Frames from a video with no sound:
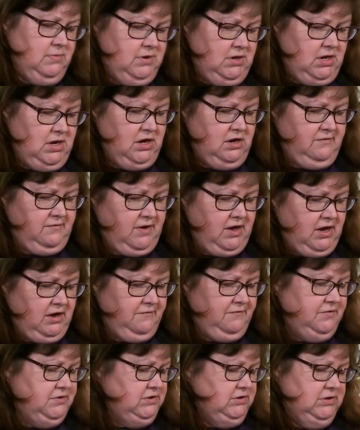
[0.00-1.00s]
we have a
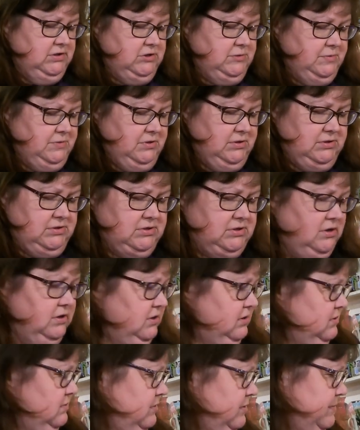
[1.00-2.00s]
half a teaspoon of
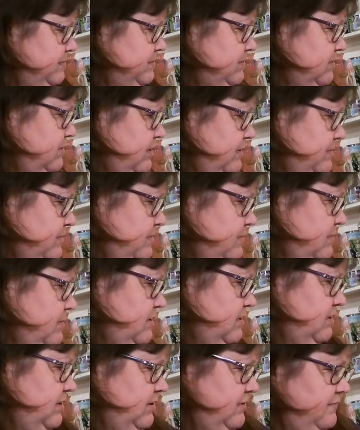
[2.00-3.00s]
salt. Whoops, grabbed the
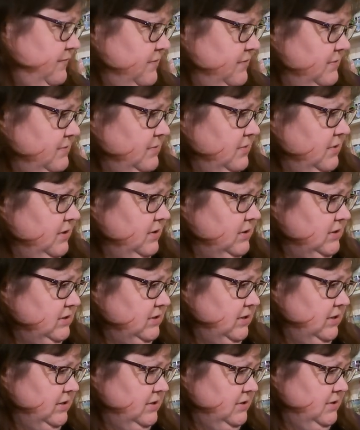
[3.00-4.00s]
wrong lid for the
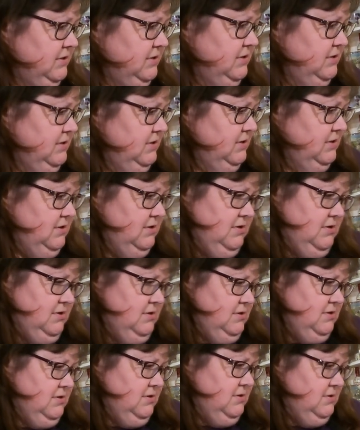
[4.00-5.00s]
container.
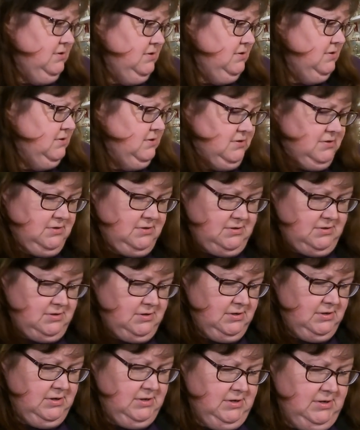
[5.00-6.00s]
This
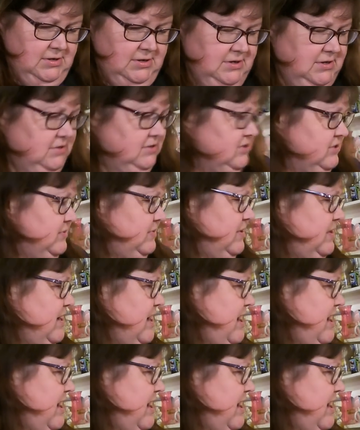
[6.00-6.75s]
is what